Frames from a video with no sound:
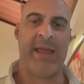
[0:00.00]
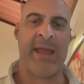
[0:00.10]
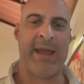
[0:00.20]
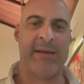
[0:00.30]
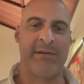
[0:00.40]

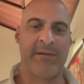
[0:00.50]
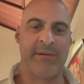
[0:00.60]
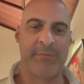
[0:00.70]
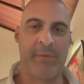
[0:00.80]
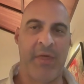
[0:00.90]
And
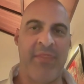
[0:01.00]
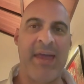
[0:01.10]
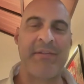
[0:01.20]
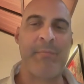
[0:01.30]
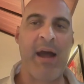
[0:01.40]

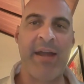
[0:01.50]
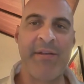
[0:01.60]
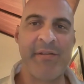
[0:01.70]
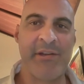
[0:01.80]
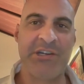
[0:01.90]
that's my
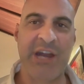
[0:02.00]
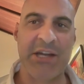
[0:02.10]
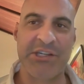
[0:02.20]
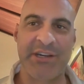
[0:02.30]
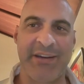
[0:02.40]

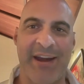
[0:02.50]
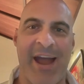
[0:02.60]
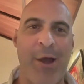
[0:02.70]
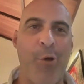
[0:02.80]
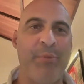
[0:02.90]
suggestion.
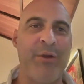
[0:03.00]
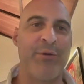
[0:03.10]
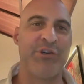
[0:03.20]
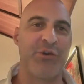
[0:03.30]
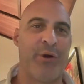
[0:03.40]
I hope you
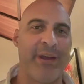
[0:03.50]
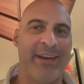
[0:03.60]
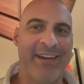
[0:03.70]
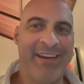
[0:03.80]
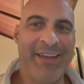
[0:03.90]

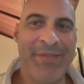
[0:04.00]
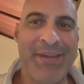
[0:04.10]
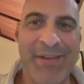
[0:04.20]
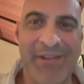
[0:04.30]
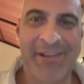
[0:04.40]
enjoyed
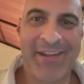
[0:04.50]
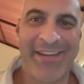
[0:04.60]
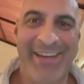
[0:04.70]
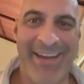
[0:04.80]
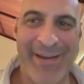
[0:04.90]
this
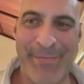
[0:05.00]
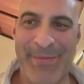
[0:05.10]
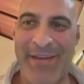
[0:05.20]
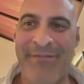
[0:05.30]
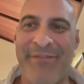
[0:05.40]

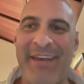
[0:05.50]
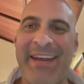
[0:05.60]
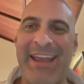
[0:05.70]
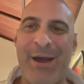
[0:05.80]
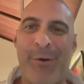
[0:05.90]

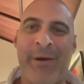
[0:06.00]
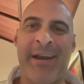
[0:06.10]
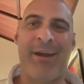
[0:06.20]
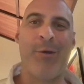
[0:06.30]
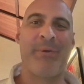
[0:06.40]
video, and
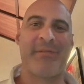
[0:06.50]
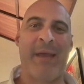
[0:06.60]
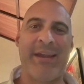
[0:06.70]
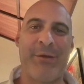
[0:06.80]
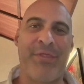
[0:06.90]
I hope it's
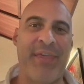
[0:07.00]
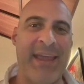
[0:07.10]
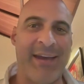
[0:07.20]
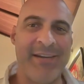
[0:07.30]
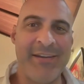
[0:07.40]
made you
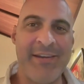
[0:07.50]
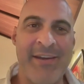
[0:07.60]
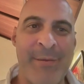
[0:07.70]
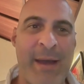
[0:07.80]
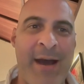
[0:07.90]
think
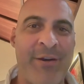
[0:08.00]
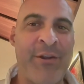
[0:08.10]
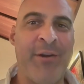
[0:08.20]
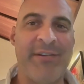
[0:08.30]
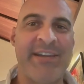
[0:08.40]
about
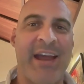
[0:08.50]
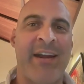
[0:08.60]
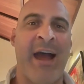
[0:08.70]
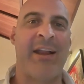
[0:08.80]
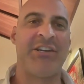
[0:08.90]
your
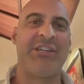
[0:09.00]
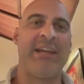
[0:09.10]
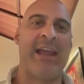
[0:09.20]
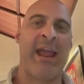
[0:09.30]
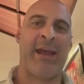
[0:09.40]

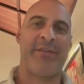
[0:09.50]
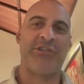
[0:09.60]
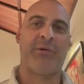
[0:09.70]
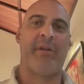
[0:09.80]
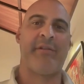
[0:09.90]
technology and the
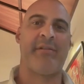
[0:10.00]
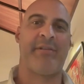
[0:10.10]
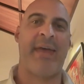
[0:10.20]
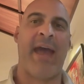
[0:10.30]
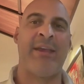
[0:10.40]
choices
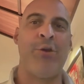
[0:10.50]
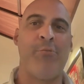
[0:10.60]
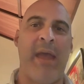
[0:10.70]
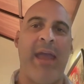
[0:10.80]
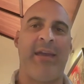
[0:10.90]
that you
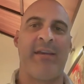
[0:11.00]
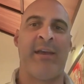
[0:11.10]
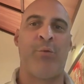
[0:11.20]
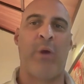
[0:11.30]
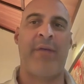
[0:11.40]
make
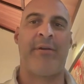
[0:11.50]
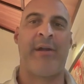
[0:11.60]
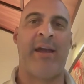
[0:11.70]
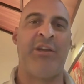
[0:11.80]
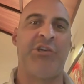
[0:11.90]
and whether or
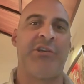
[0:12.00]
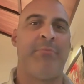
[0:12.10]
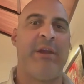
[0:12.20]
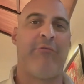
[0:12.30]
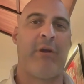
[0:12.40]
not you should
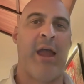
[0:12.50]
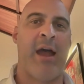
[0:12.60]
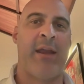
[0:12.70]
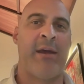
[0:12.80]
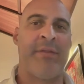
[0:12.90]
be
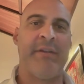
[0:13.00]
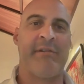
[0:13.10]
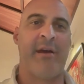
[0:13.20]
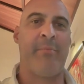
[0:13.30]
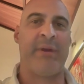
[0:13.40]
relying on these
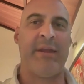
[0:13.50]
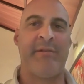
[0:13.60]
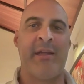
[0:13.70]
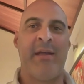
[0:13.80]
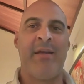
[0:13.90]

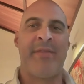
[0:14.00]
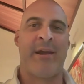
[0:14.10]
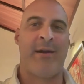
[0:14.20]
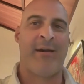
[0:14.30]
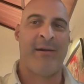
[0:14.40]
companies that
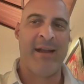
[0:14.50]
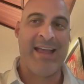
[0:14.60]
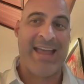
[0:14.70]
are,